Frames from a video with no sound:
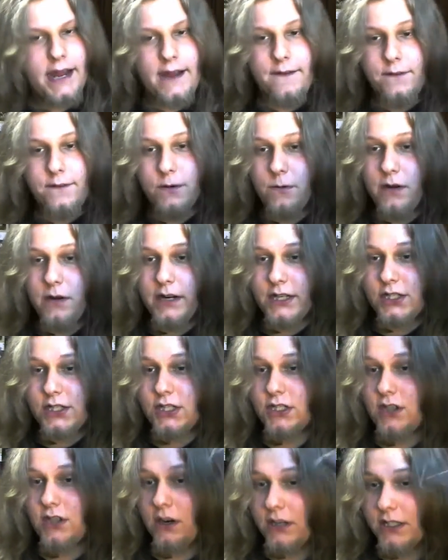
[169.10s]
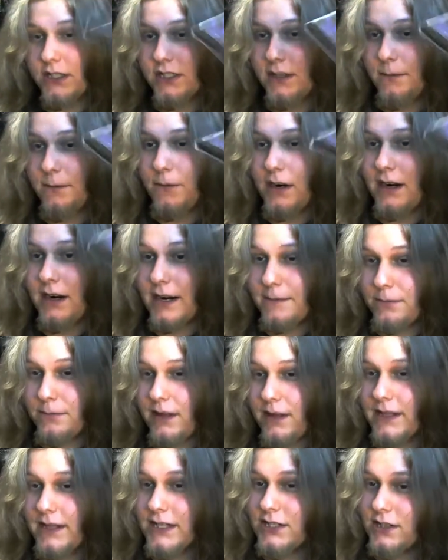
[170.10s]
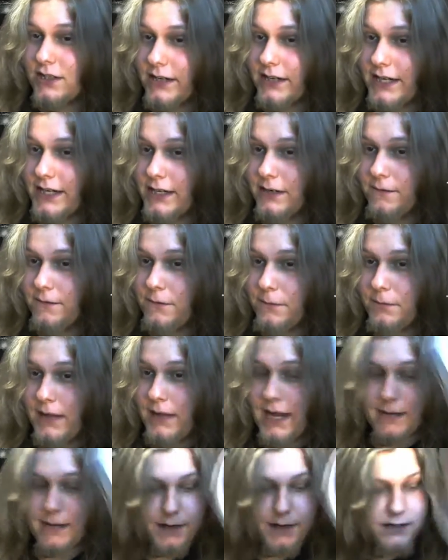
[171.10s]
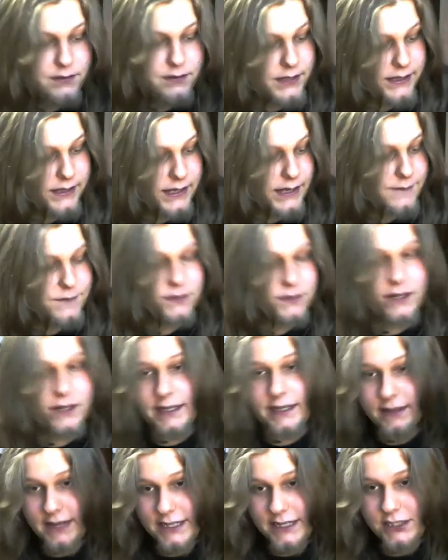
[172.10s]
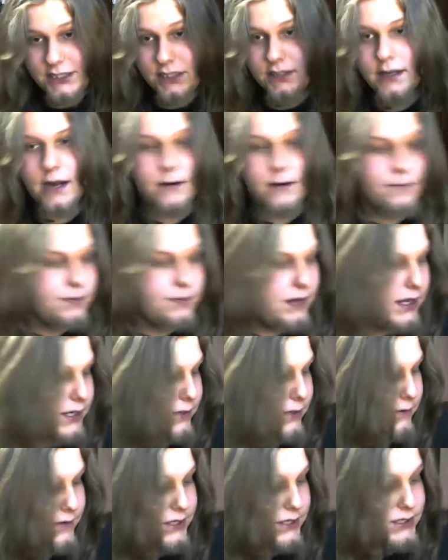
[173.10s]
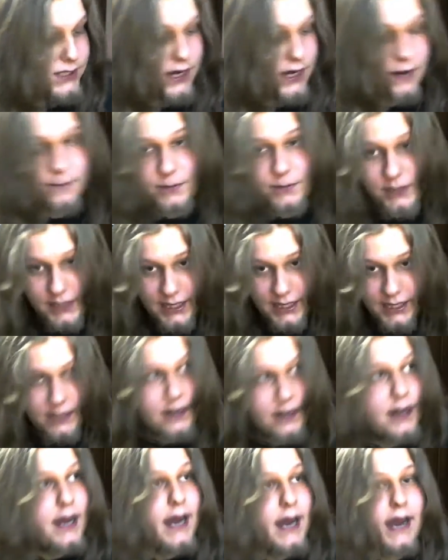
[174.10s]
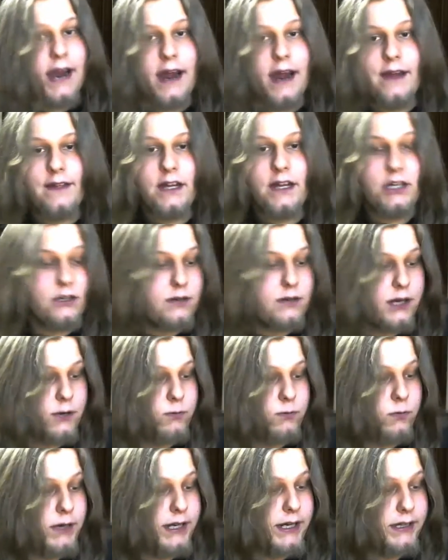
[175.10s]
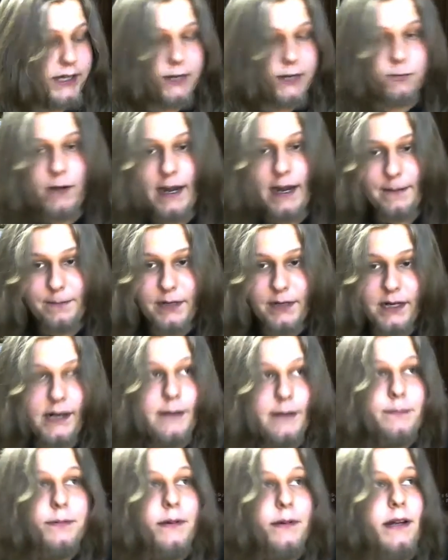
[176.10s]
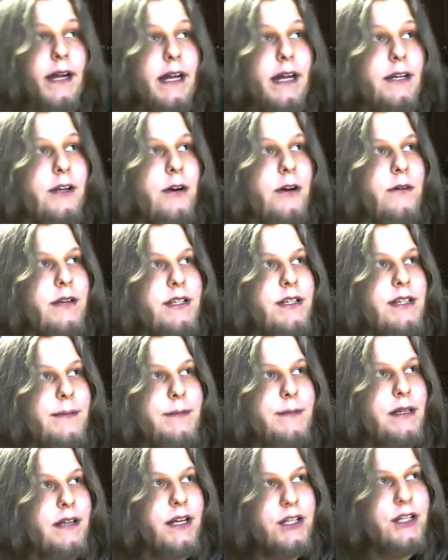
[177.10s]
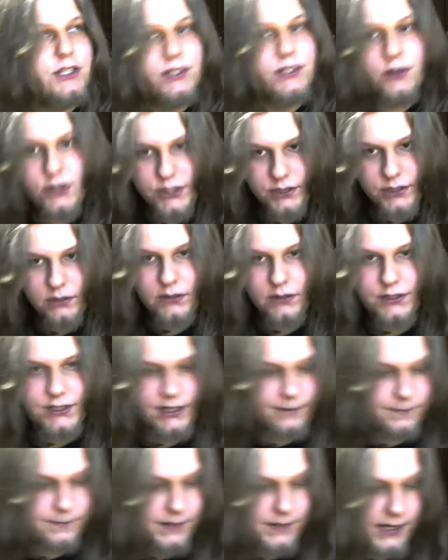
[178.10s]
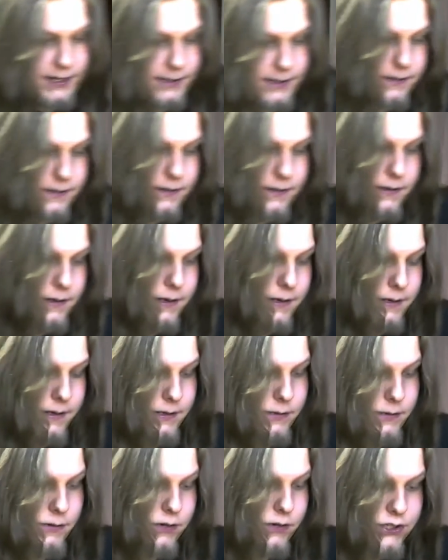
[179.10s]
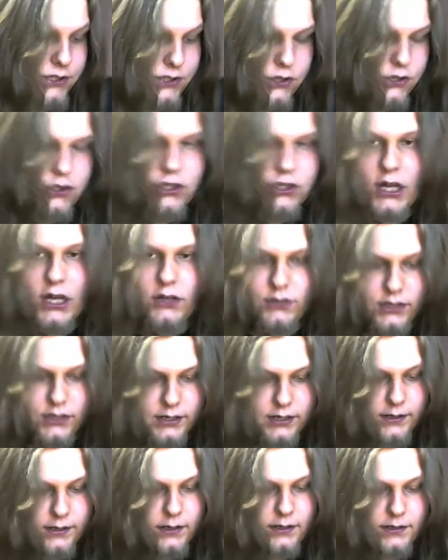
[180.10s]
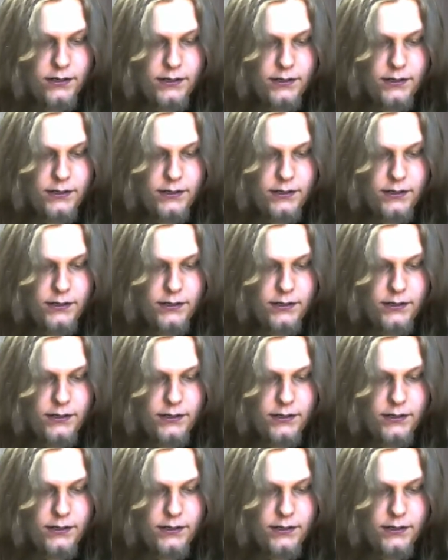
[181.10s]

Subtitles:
if you want to start somewhere, I'd probably start here for black metal, and then if you like this, I would probably go to Somberlain, and then you can really ramp it up and go to something like Tsjuder or something, or Tsjuder,